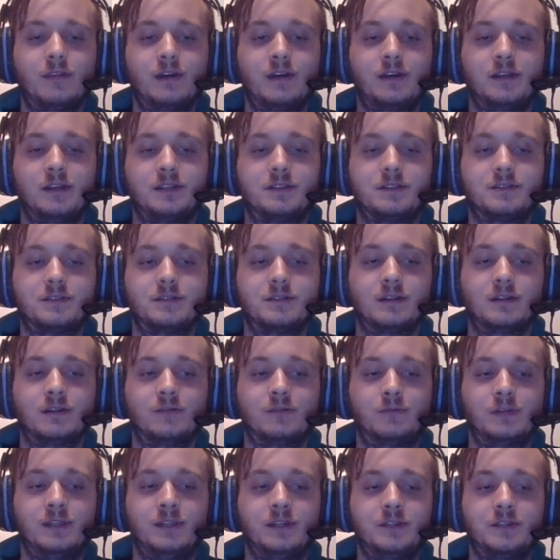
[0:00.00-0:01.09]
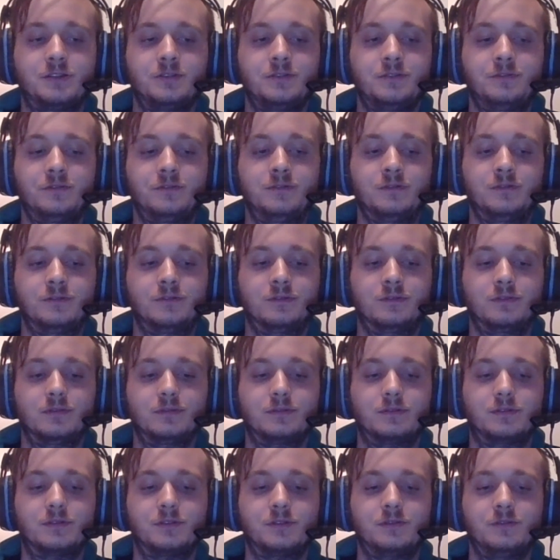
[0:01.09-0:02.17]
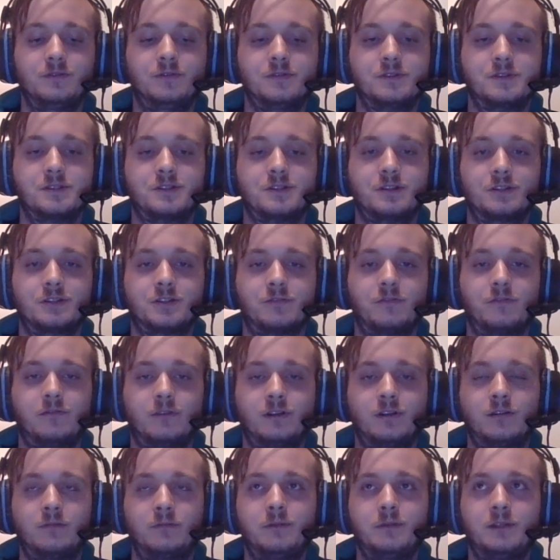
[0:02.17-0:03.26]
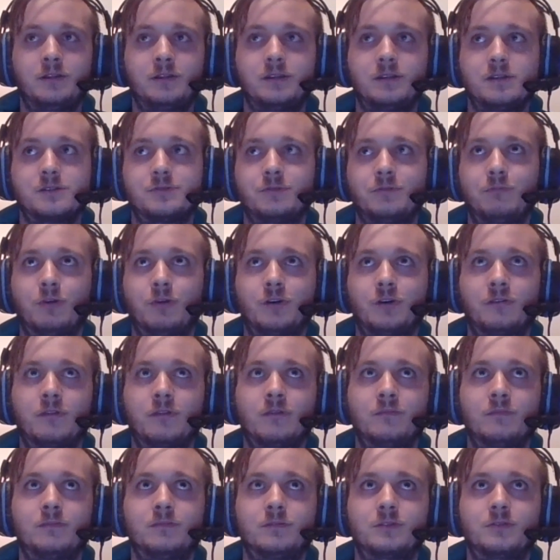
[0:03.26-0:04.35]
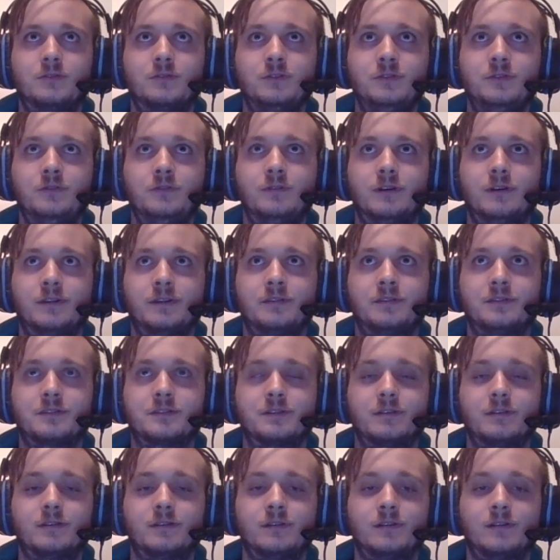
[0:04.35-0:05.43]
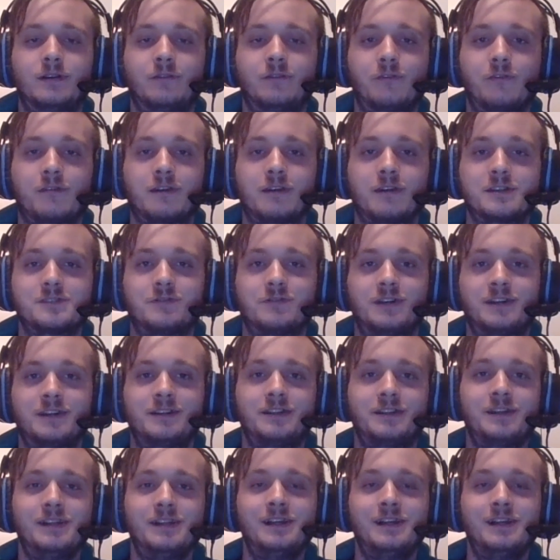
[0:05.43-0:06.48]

that are willing to to search for vulnerabilities, report them to you, and uh, everything's fine.